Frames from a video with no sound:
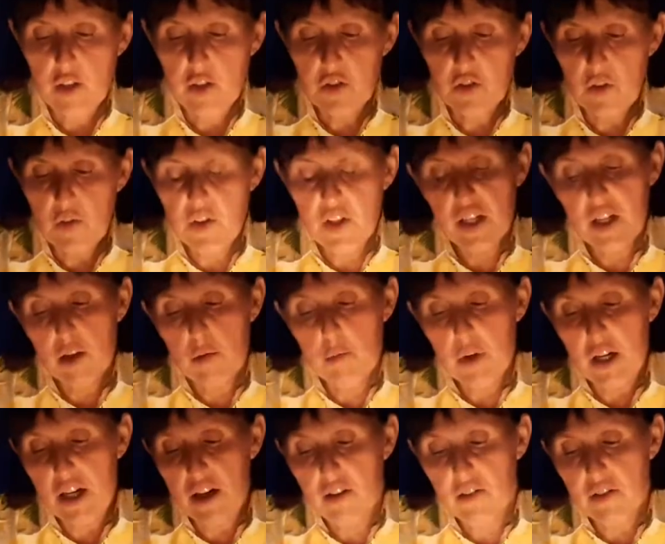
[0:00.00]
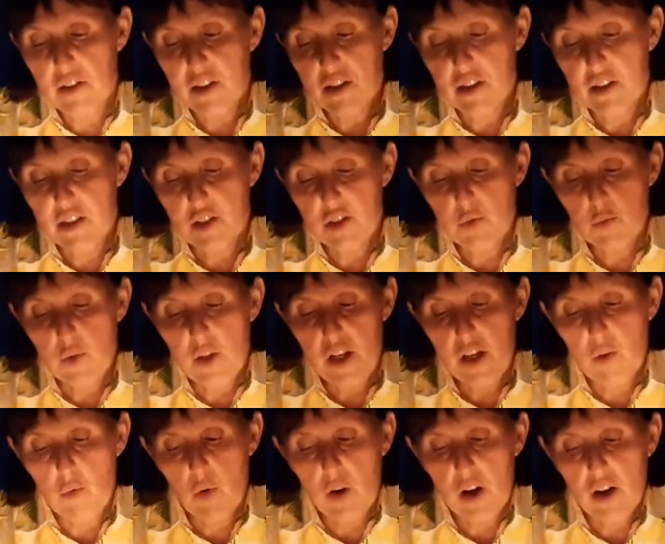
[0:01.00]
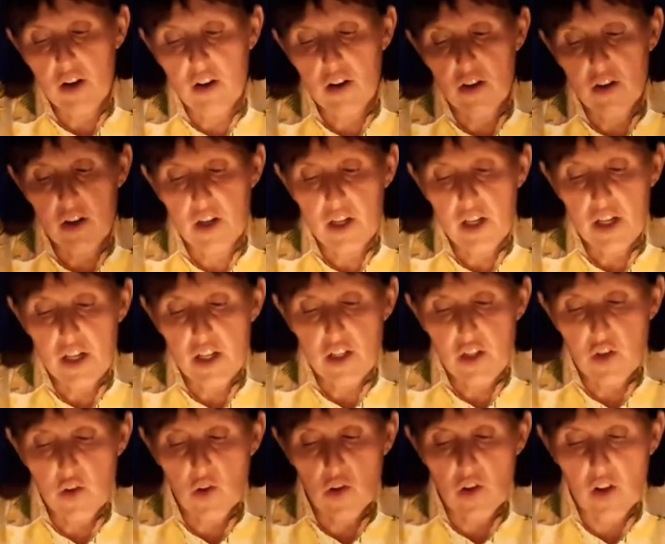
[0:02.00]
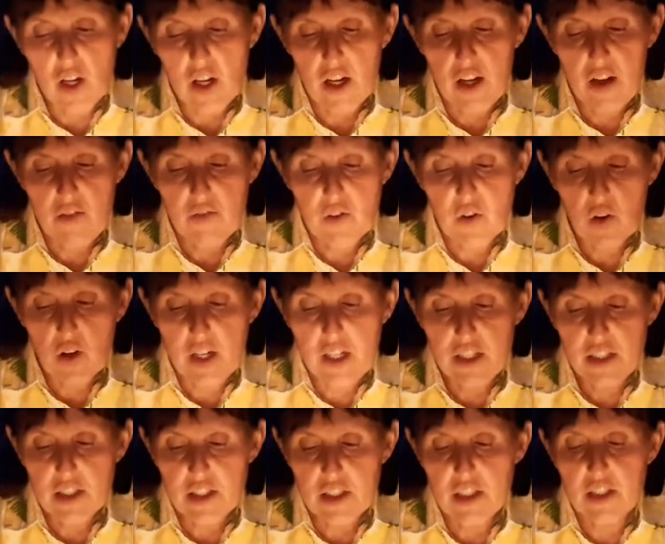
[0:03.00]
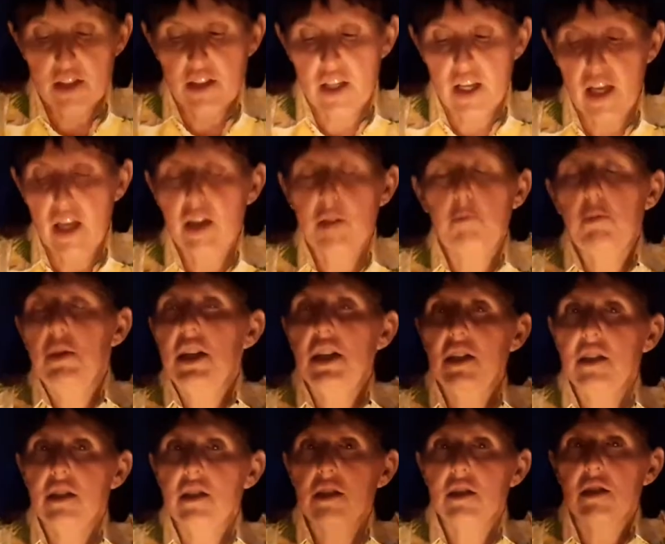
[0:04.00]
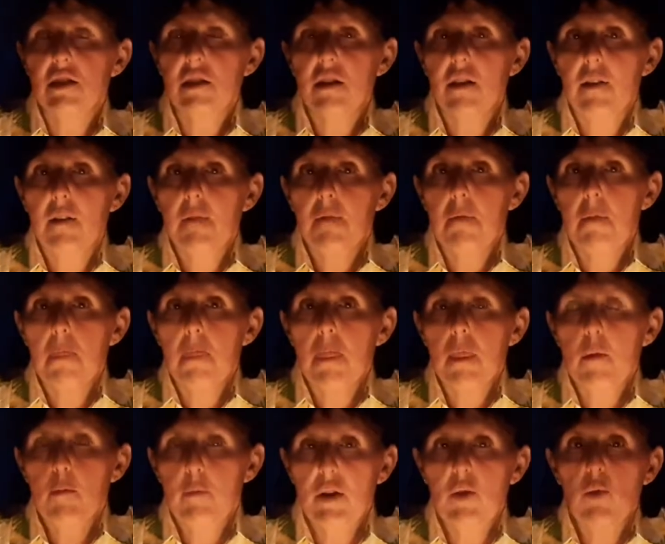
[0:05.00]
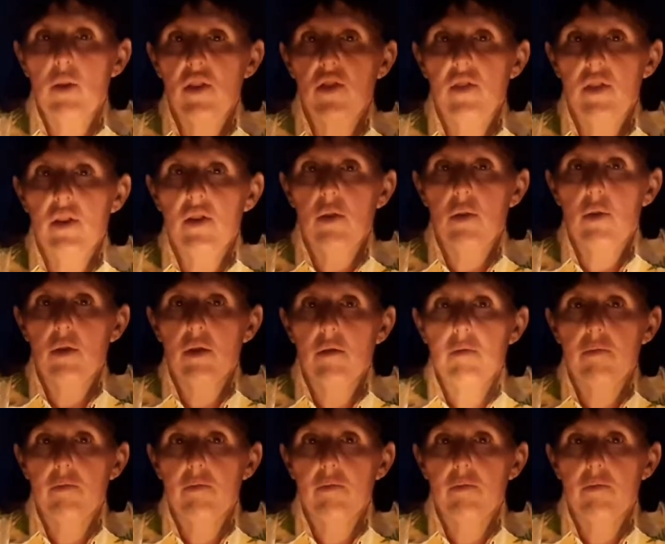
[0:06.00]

So think about this week where in your life Christ is saying, Peace be with you.